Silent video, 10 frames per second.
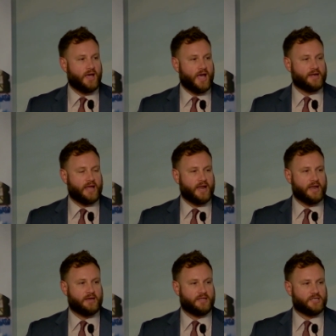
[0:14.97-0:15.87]

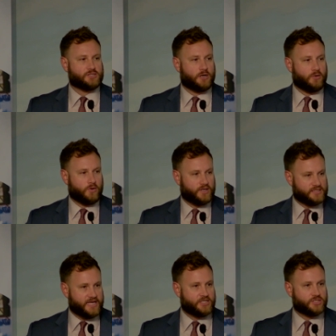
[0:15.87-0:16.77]
And these aren't
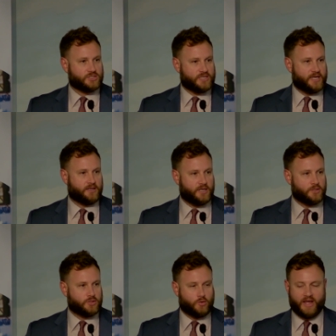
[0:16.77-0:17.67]
organizations
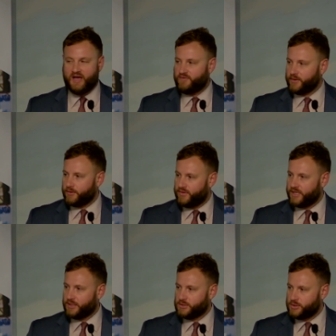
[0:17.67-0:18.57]
that don't have other
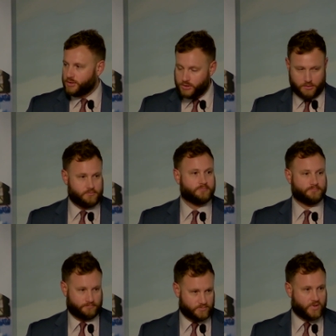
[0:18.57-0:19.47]
things to do,
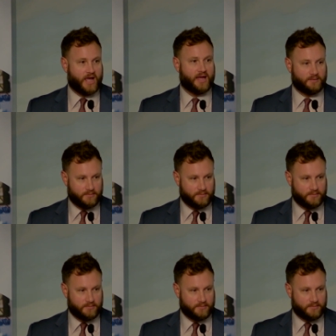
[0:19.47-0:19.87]
okay?